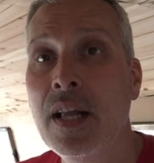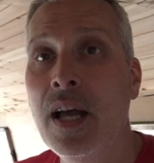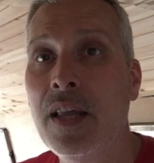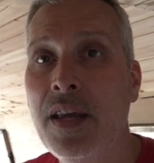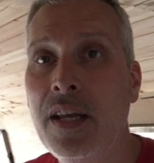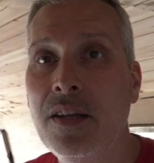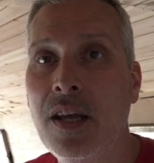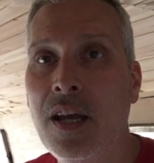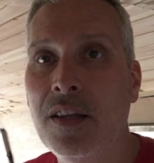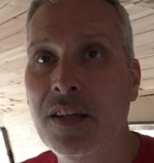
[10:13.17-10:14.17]
And then
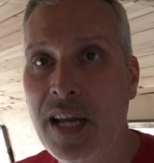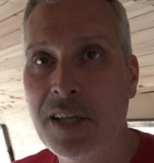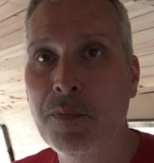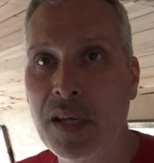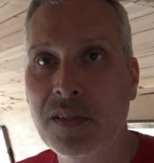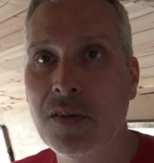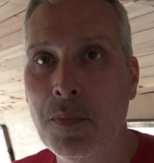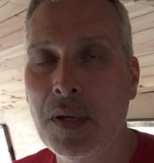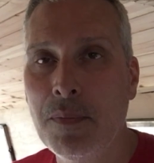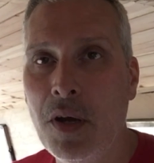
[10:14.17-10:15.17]
the next big
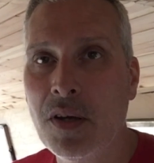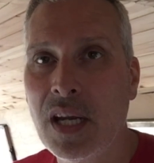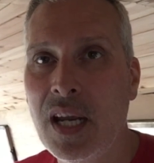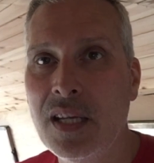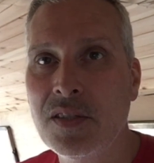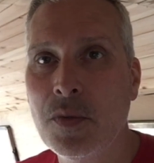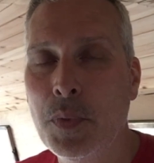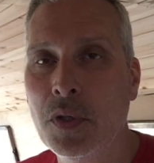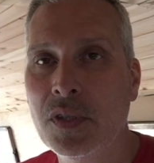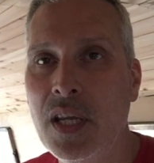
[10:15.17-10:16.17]
stumbling block is to
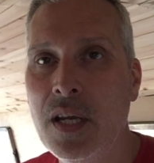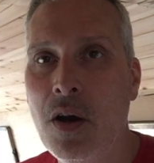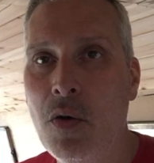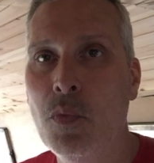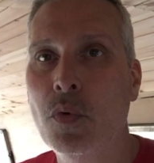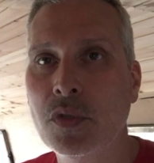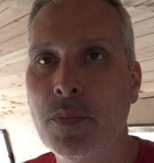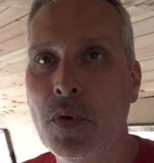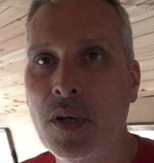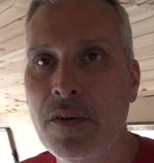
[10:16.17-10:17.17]
put the hot water
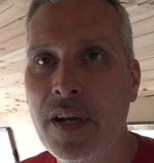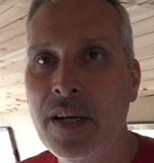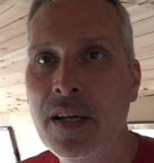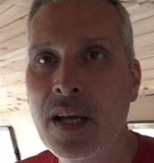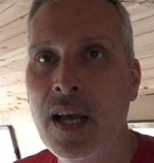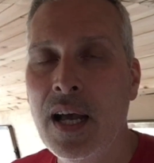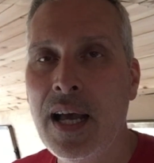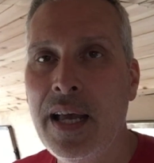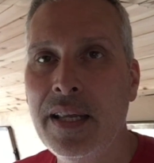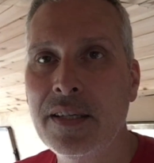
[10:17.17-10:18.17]
boiler in
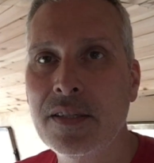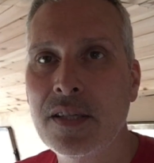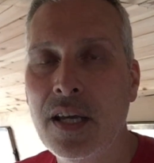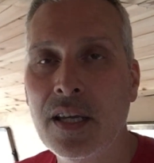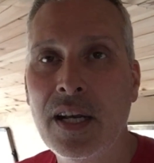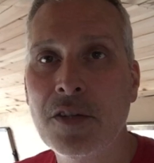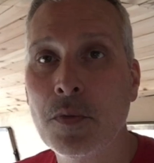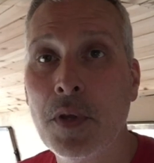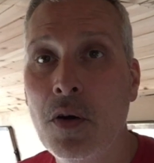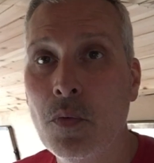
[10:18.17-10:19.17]
and connect up
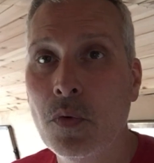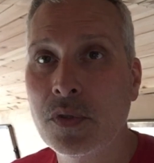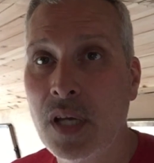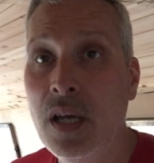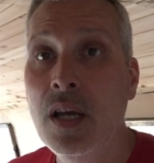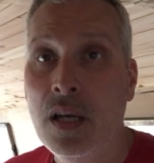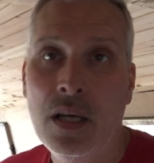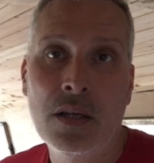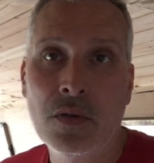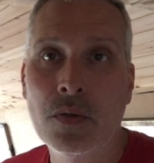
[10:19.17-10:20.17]
the hot water.
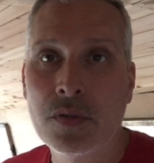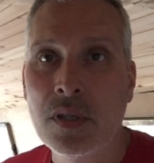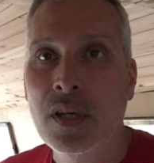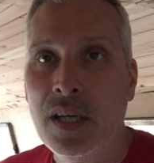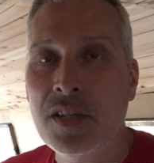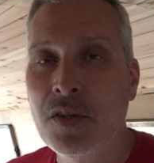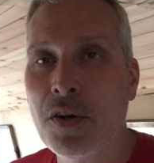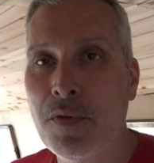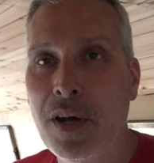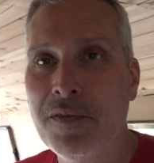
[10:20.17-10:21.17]
Of course, it's not
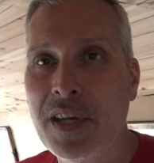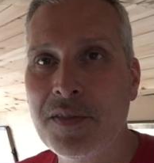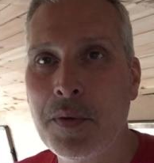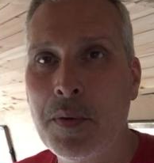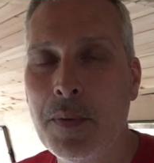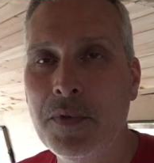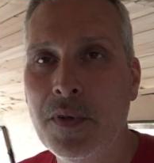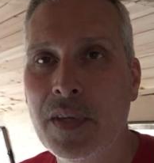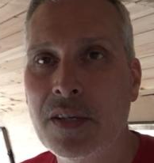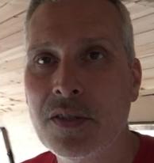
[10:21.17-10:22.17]
arrived yet, so we won't be
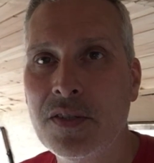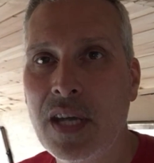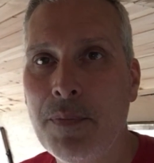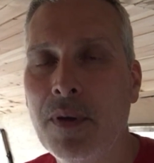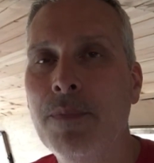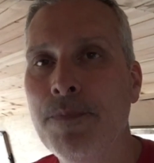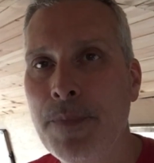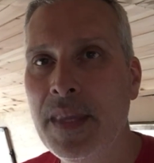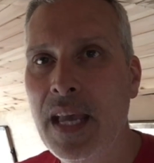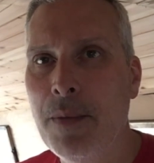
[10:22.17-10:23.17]
doing that just yet, but
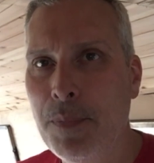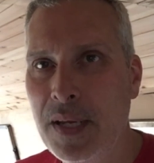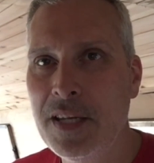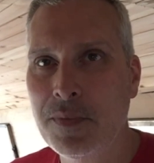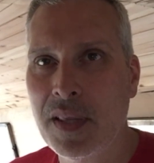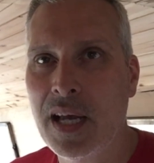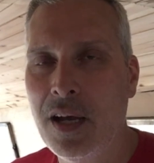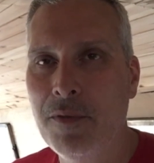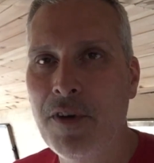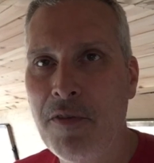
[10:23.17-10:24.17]
yeah, I'm pleased with
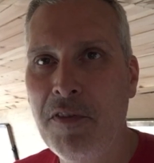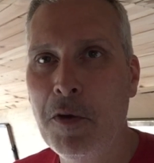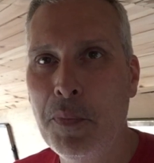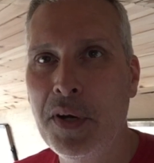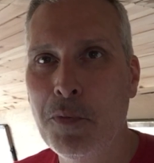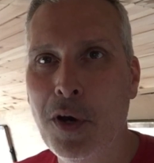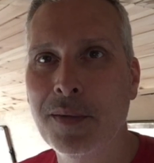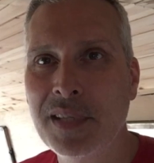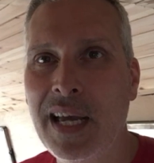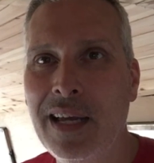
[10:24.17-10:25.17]
that. I feel pretty
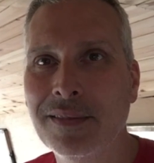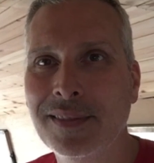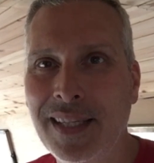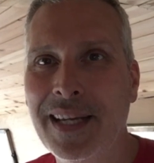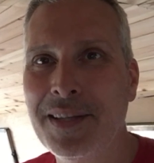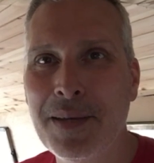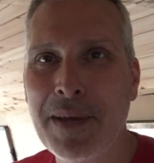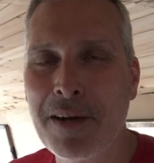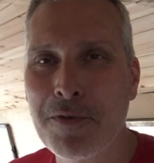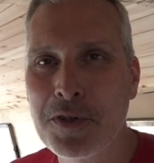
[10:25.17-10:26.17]
wiped out today, the
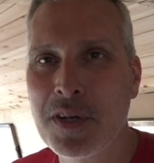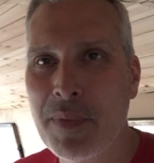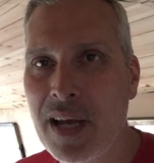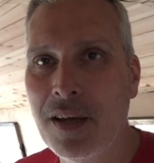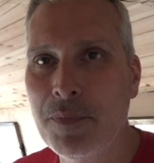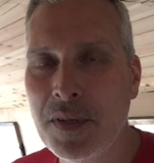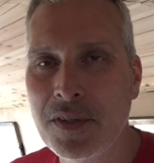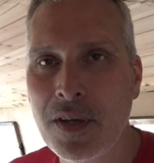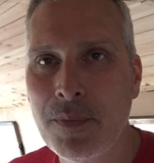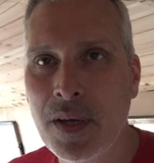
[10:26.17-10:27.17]
amount of rushing about I've been
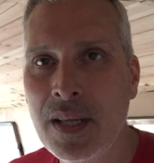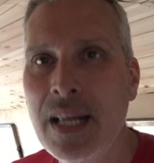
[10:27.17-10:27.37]
doing, but